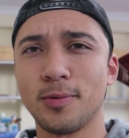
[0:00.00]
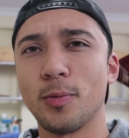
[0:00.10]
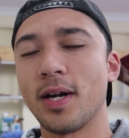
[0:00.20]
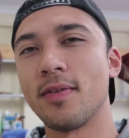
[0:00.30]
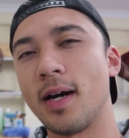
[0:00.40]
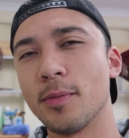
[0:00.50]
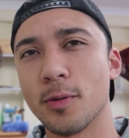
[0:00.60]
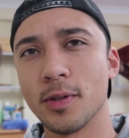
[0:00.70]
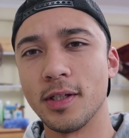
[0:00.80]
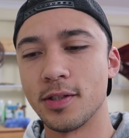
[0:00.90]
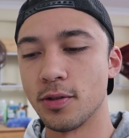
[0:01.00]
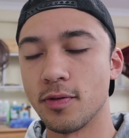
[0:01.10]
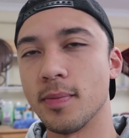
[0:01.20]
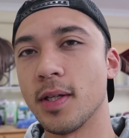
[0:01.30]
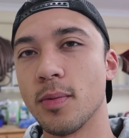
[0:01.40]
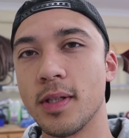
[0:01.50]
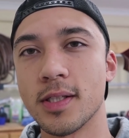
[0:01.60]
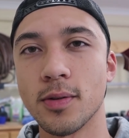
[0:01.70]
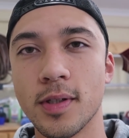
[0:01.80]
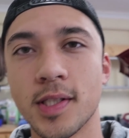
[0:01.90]
or whatever. I'm not really too familiar with this
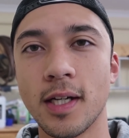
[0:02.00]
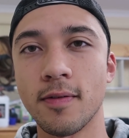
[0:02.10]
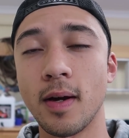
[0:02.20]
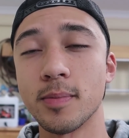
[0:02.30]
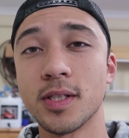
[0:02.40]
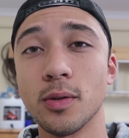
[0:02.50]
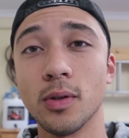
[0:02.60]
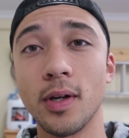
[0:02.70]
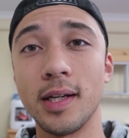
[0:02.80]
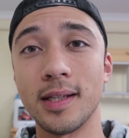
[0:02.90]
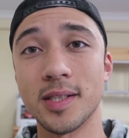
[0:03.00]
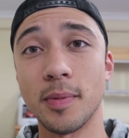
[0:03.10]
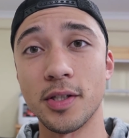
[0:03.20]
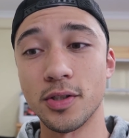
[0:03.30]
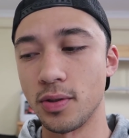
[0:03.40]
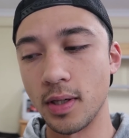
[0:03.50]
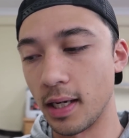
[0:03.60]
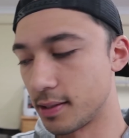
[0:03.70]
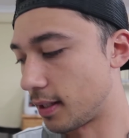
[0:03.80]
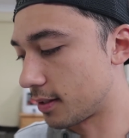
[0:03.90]
sort of stuff. I'm still learning as much as you guys are,